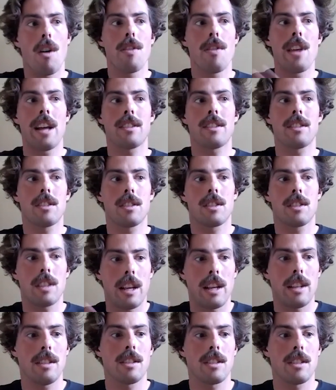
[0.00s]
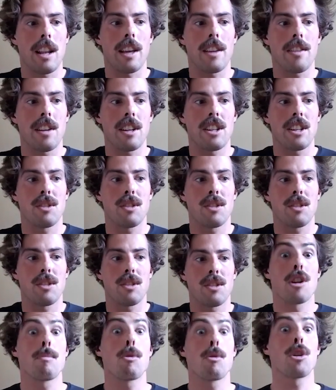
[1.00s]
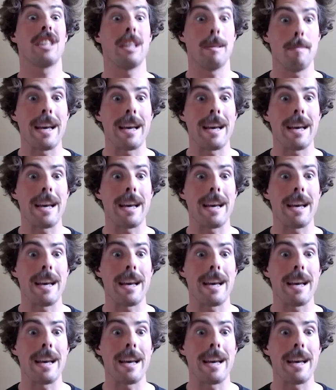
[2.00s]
on that sense, like there's more and more